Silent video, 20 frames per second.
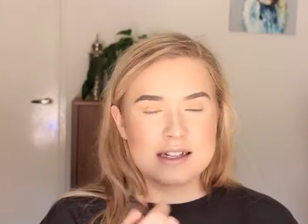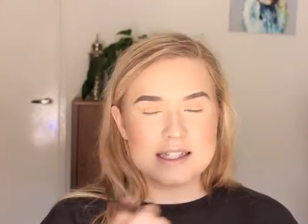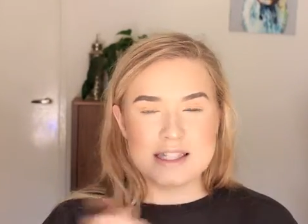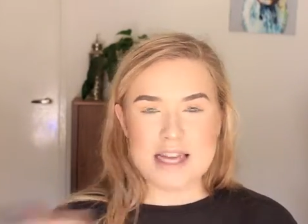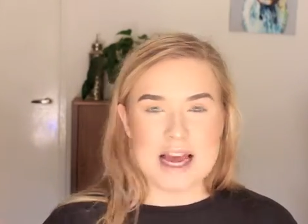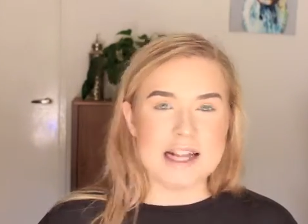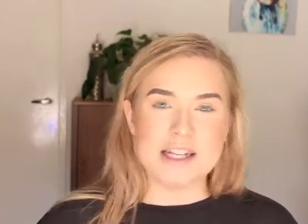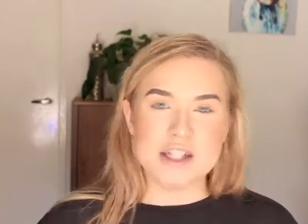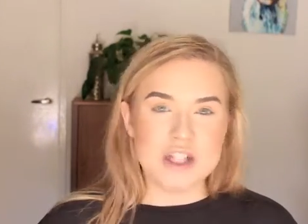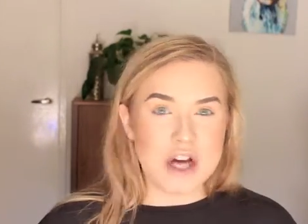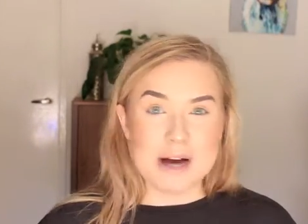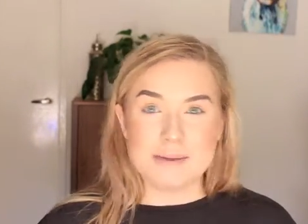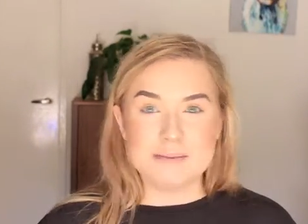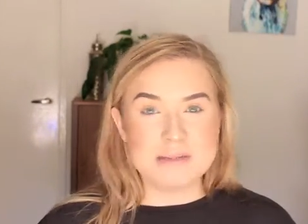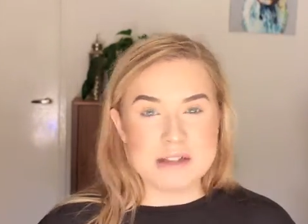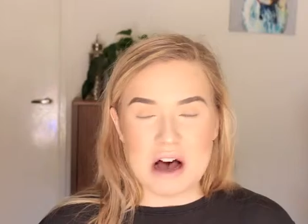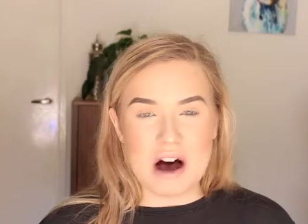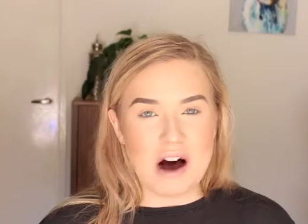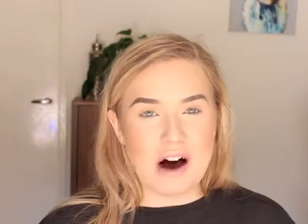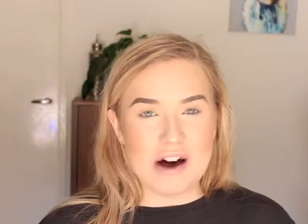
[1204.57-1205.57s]
10 times
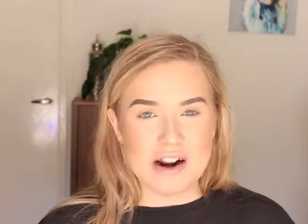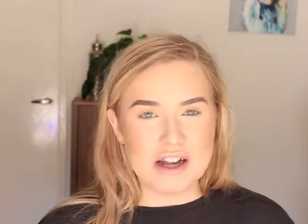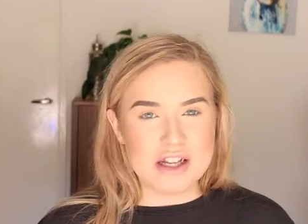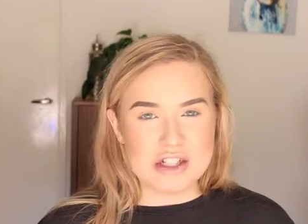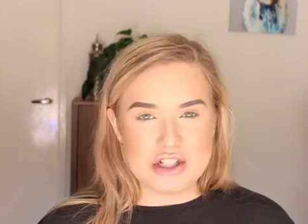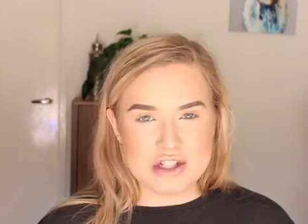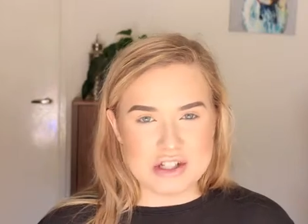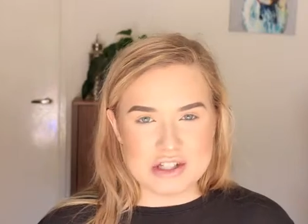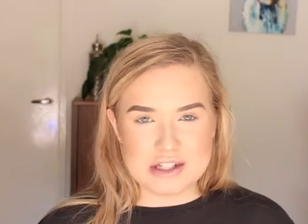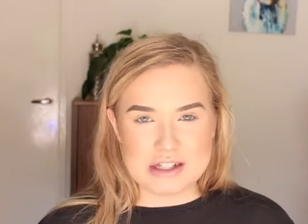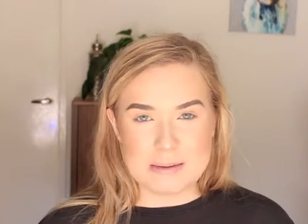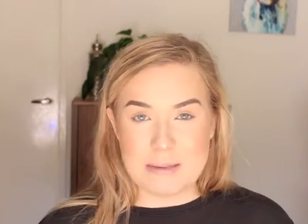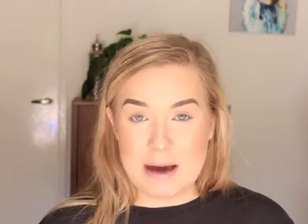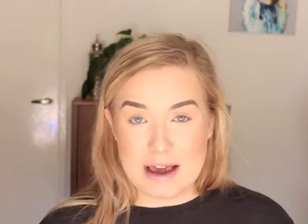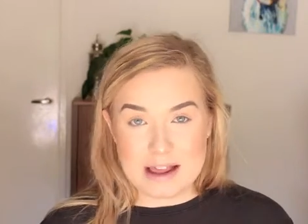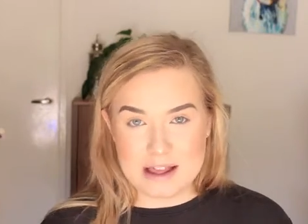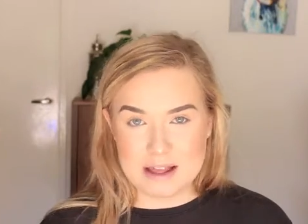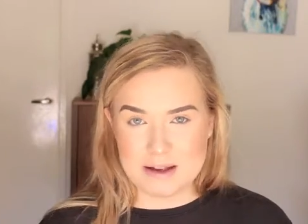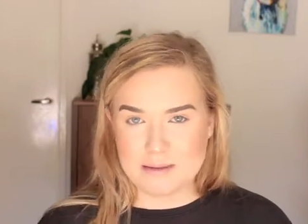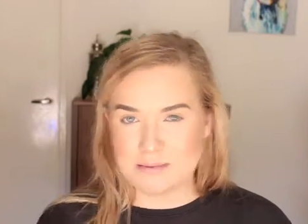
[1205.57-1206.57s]
harder just to
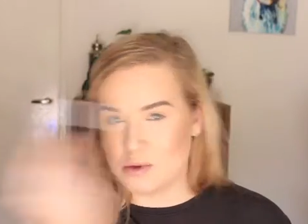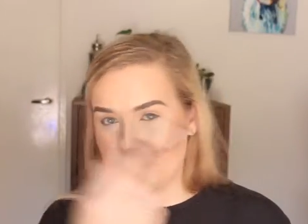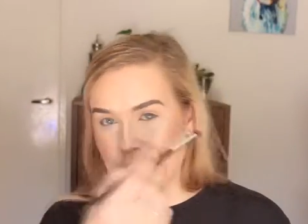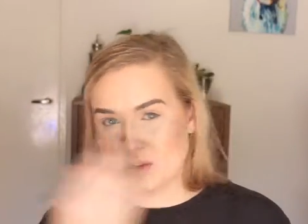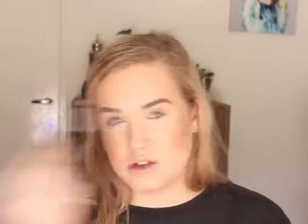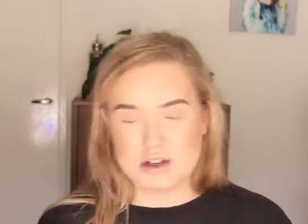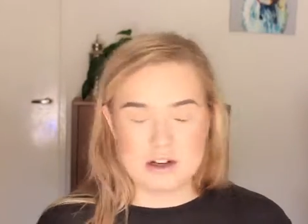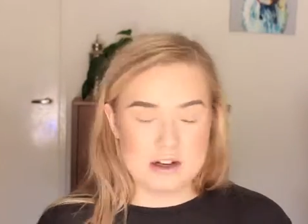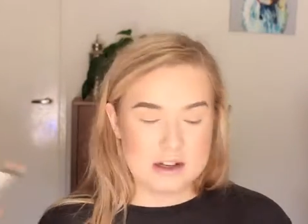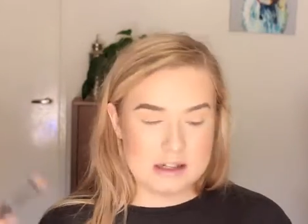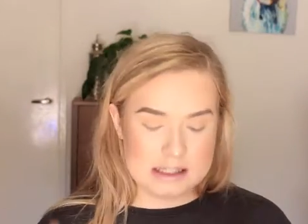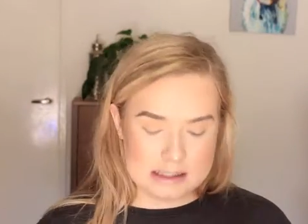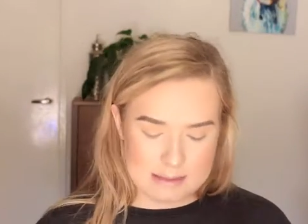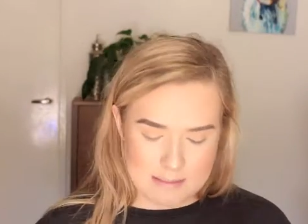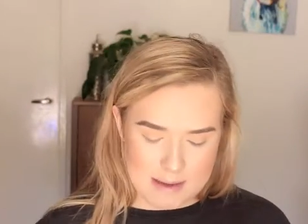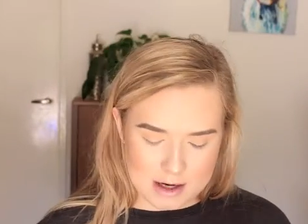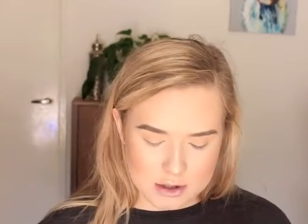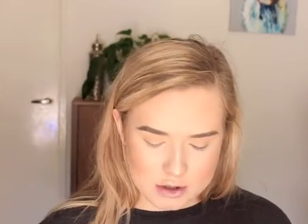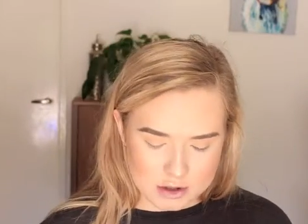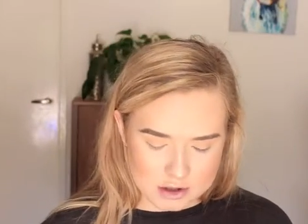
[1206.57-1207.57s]
make them look
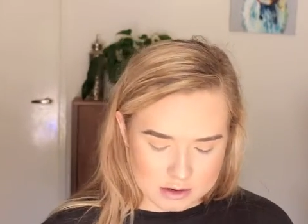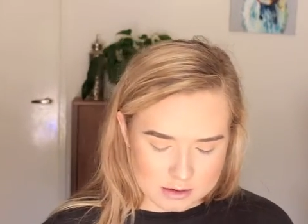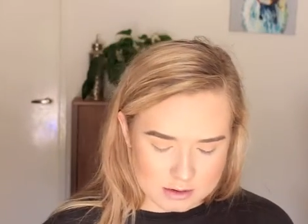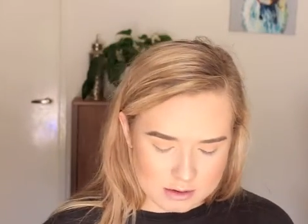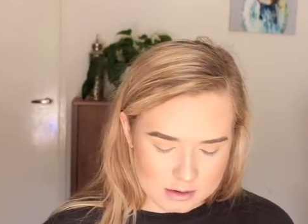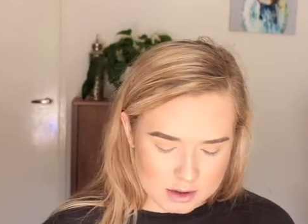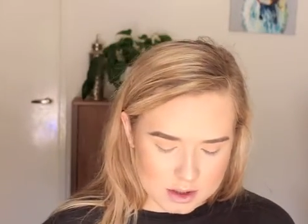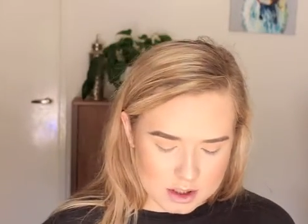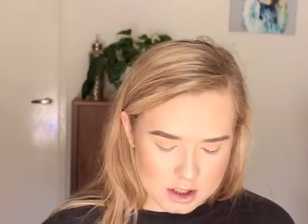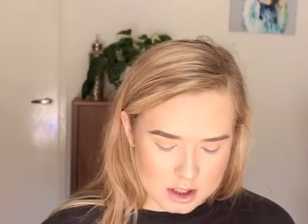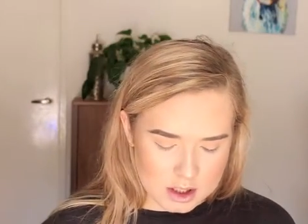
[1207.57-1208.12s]
symmetrical.